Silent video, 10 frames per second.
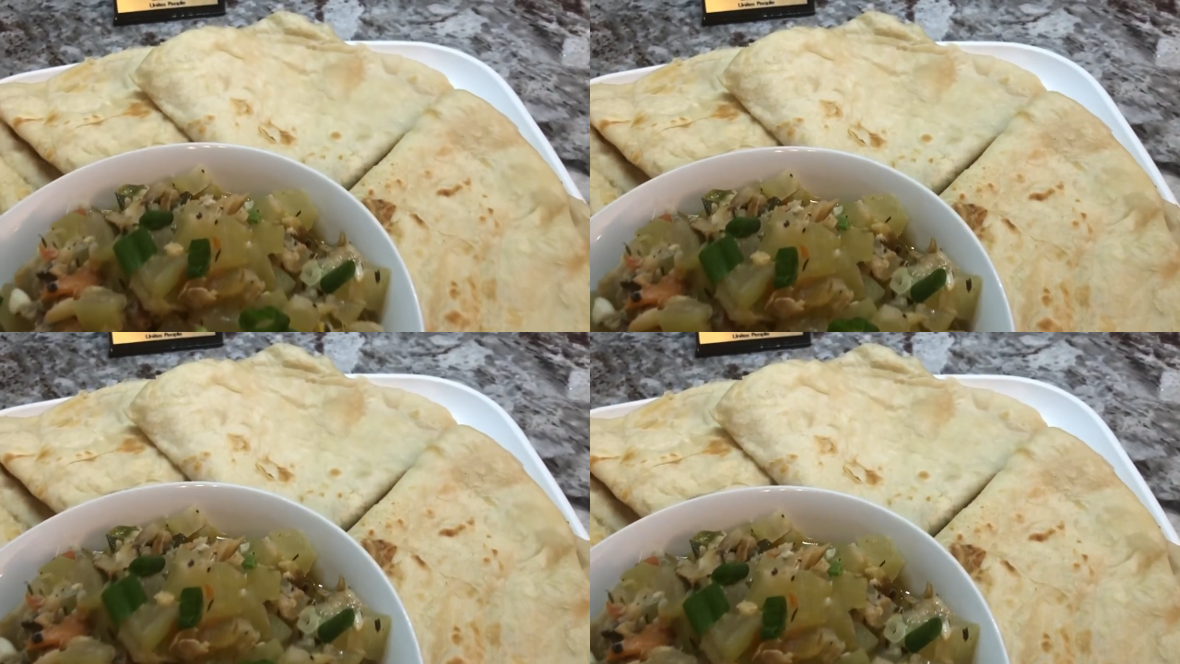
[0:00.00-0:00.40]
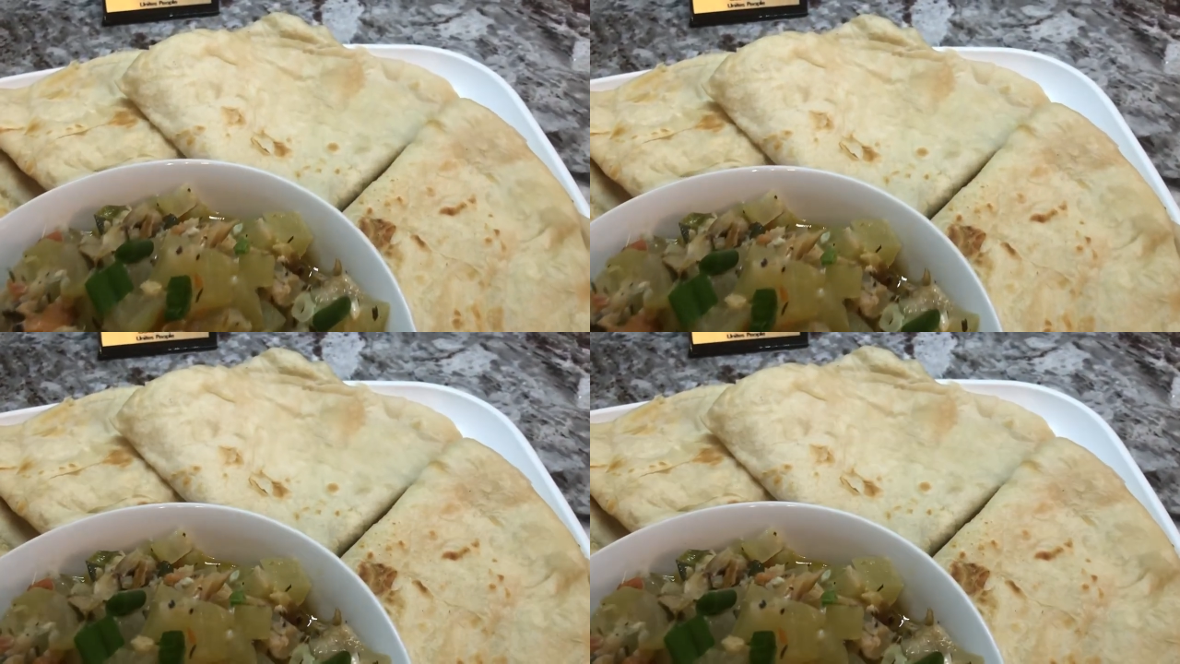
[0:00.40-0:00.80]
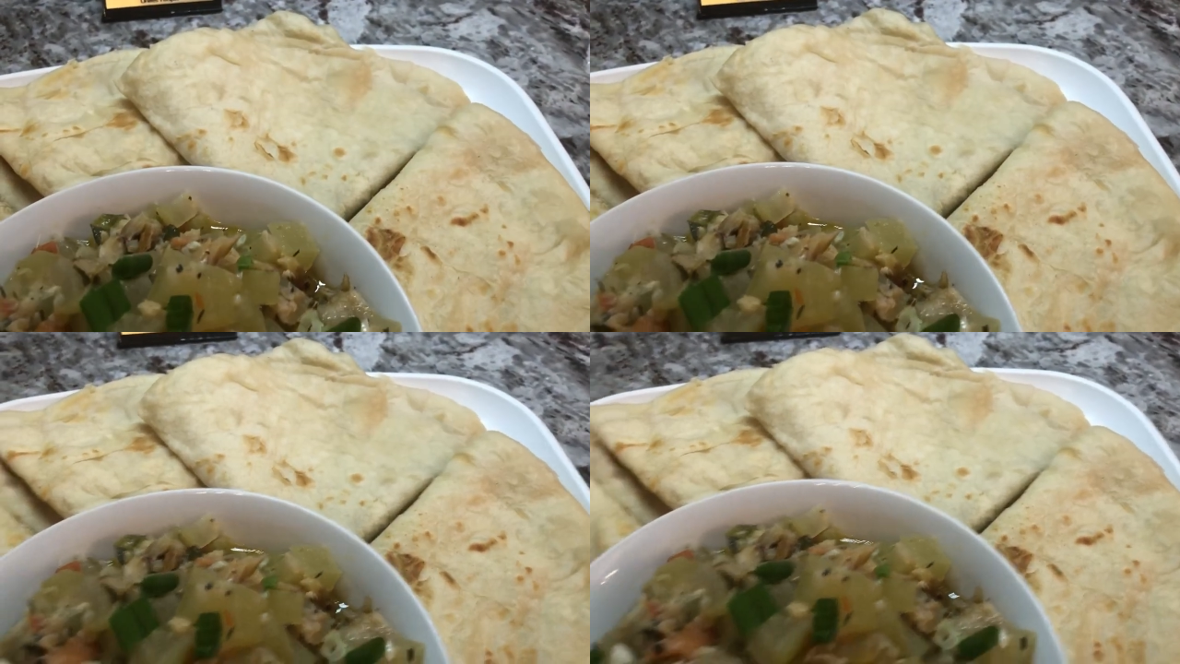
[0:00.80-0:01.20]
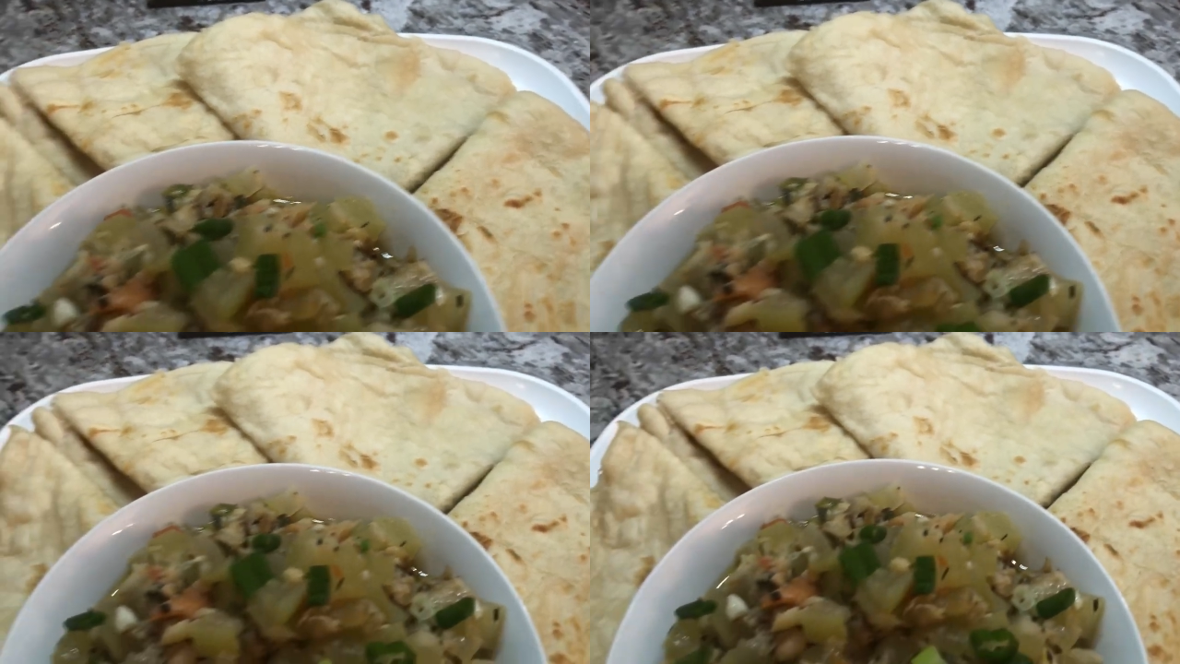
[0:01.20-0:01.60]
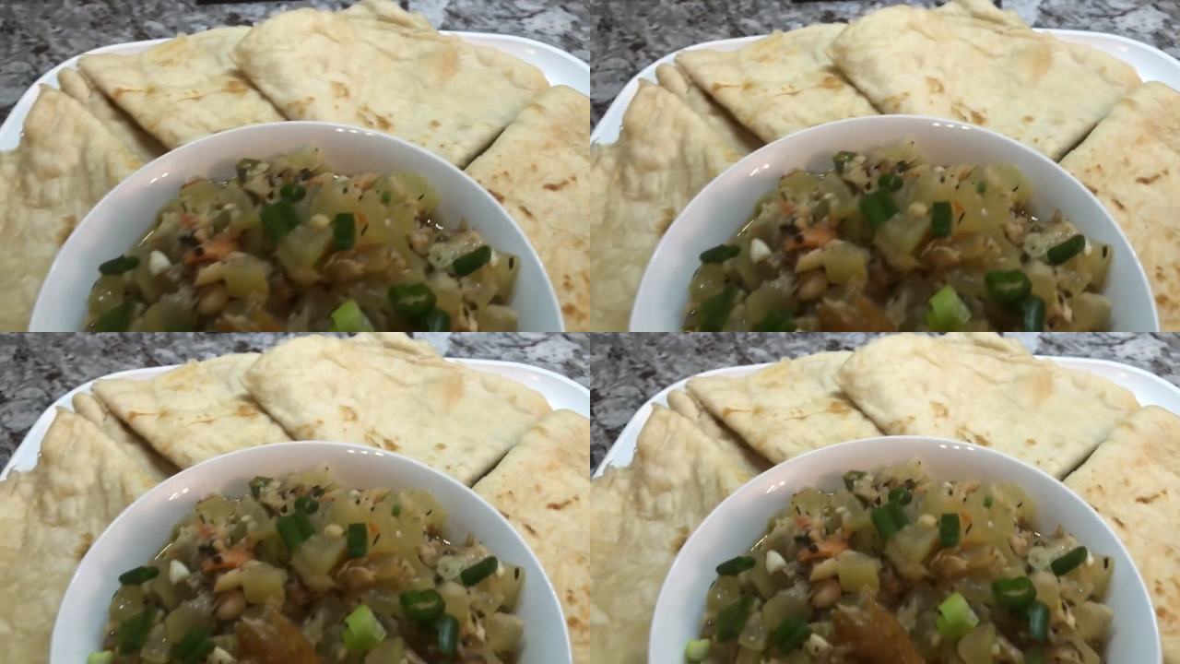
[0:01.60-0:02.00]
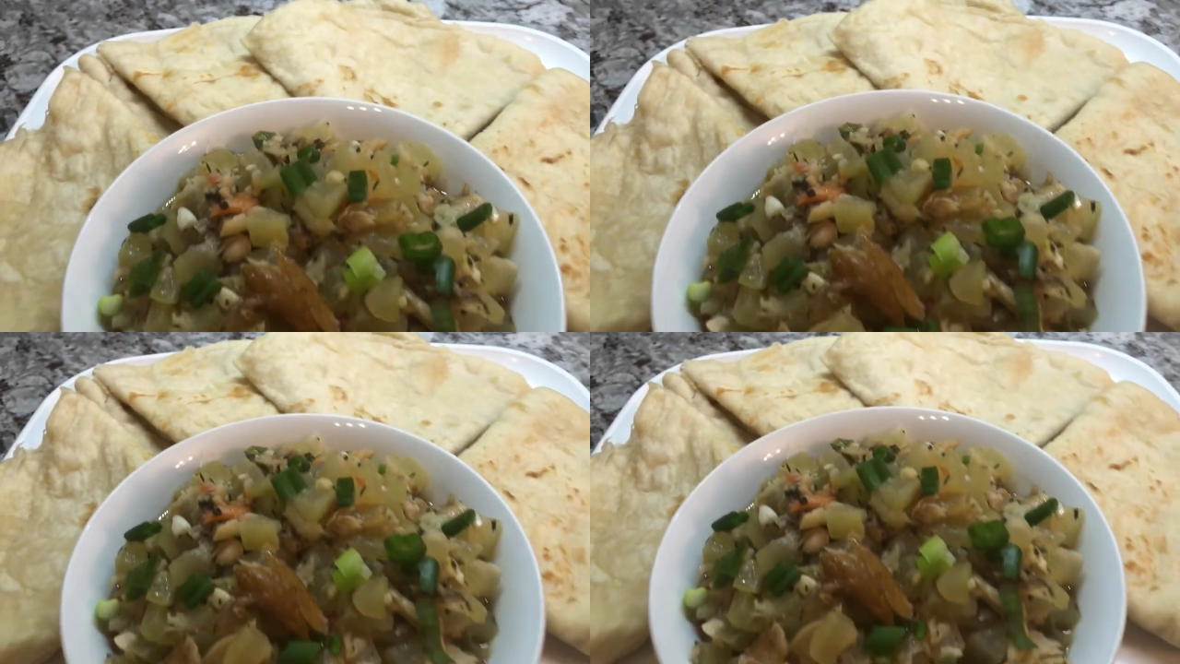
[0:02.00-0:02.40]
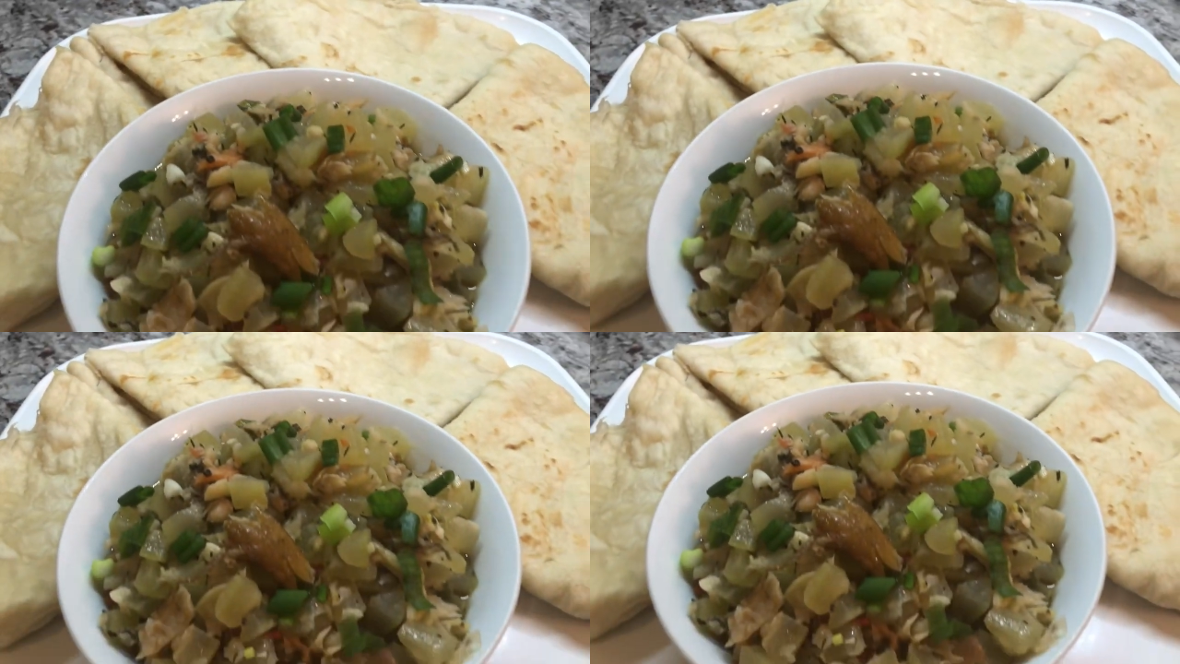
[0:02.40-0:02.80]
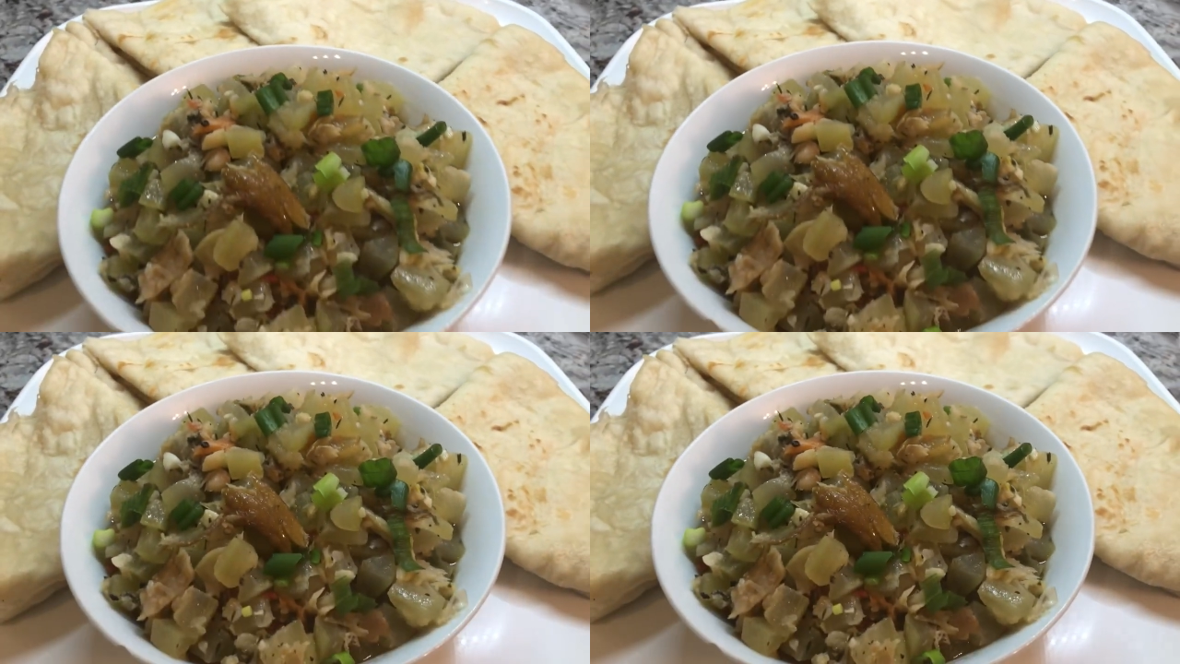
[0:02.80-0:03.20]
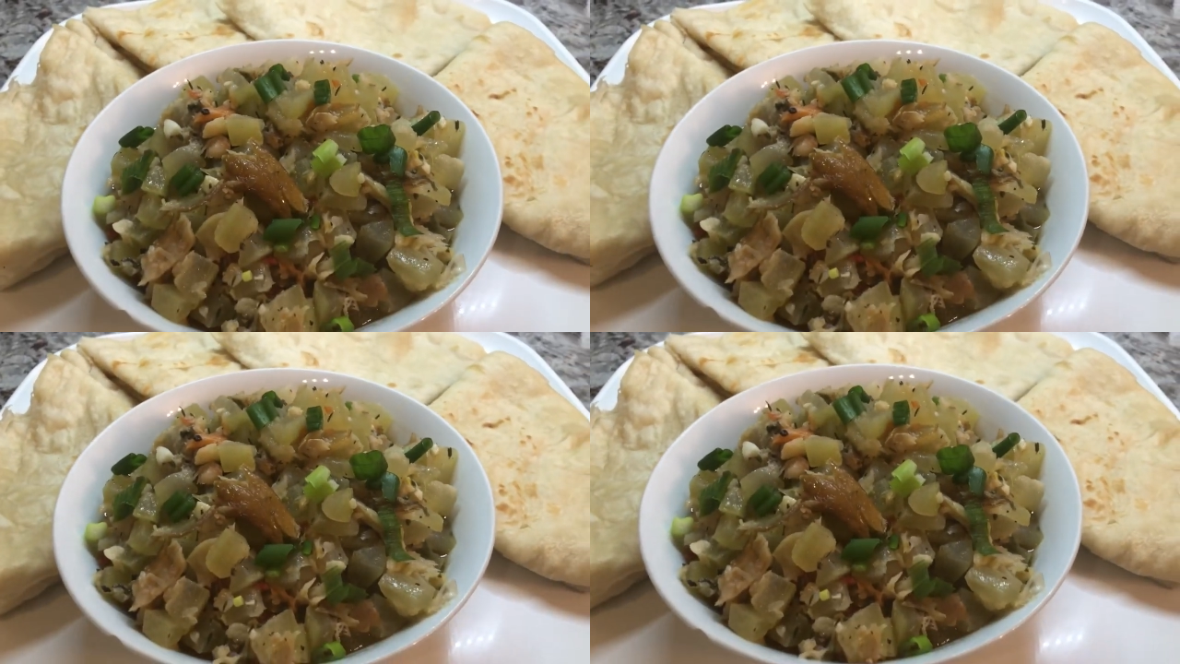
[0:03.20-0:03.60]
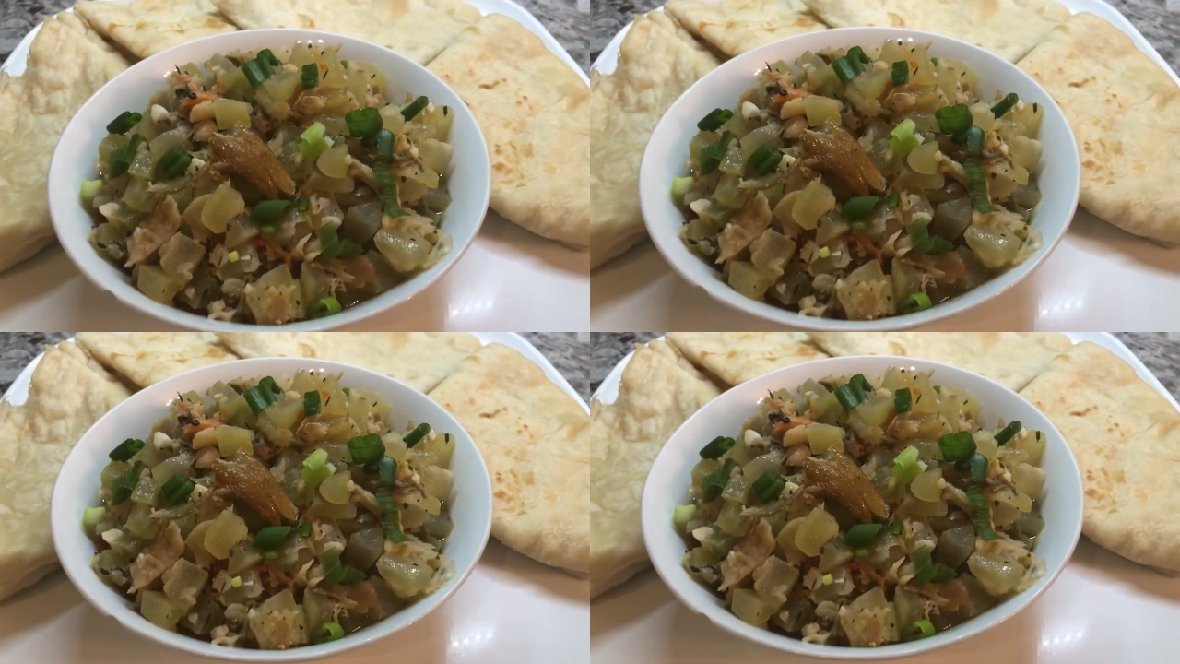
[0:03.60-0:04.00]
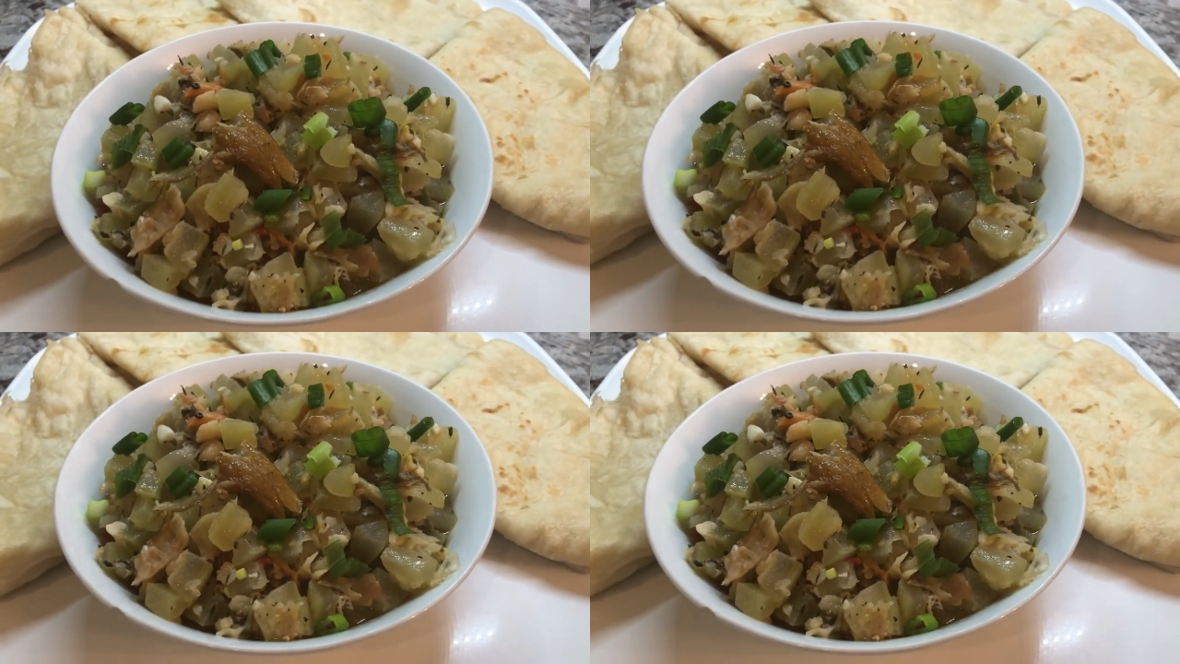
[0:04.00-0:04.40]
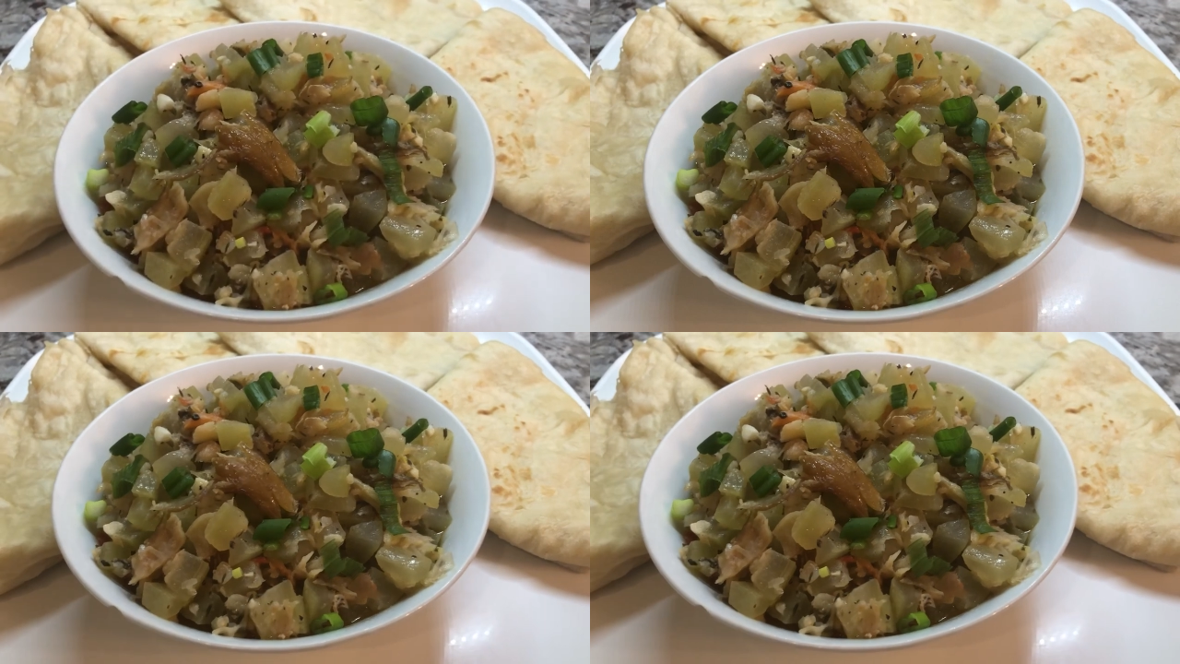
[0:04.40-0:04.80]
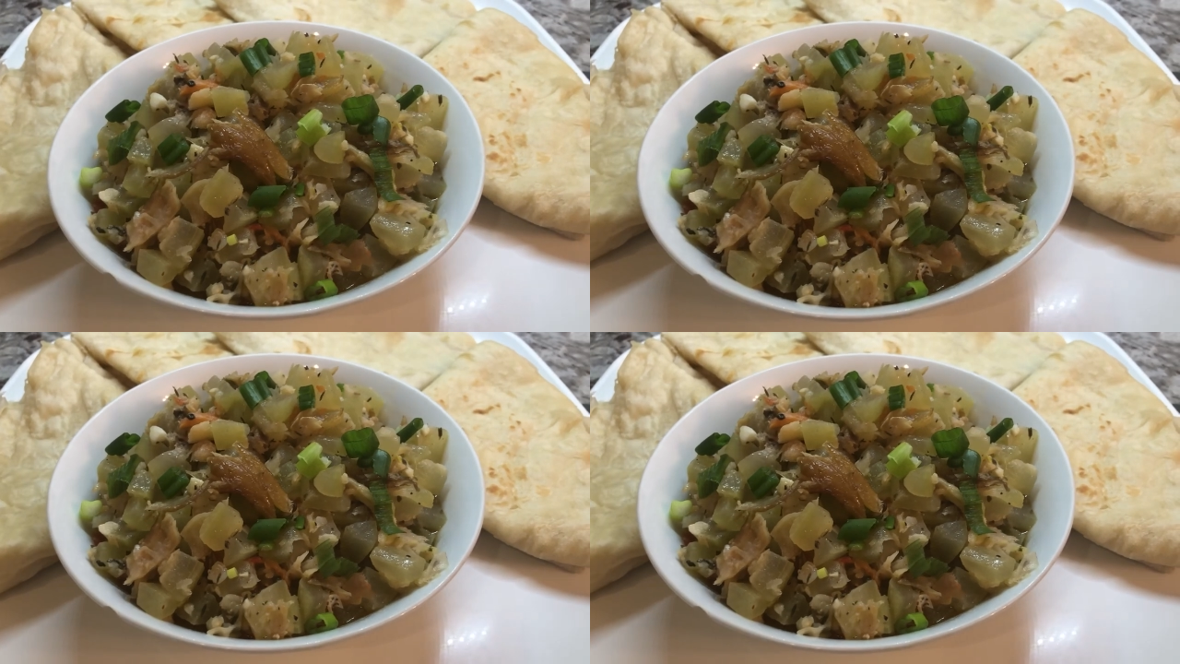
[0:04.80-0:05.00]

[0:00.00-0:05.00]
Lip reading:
Nobody's mouth can be seen.